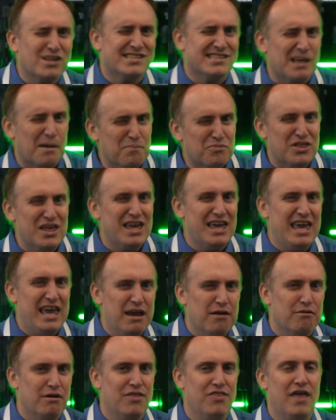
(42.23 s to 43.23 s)
something
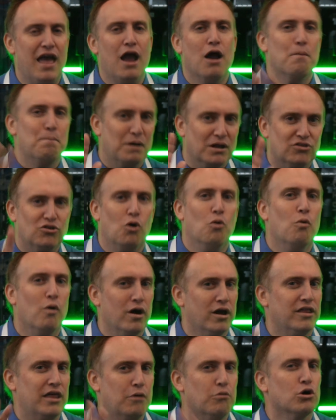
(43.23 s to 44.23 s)
here and there, but don't
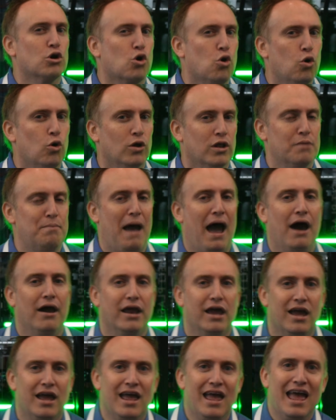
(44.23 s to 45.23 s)
worry, they were cool about
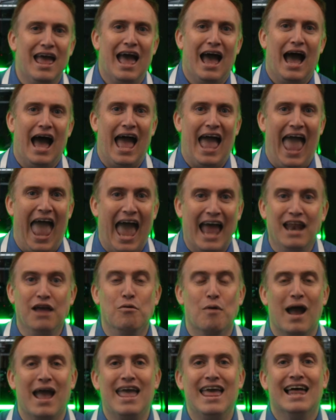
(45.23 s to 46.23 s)
it.
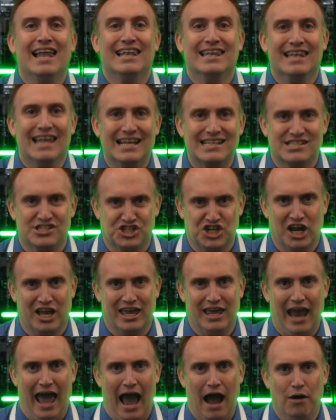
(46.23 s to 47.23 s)
Anyway, let's check
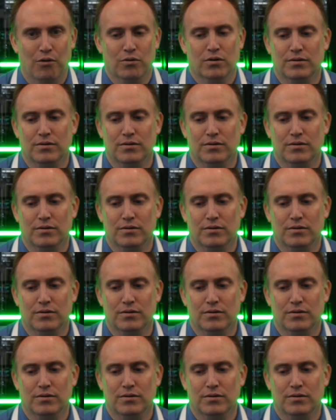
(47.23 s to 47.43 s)
it out.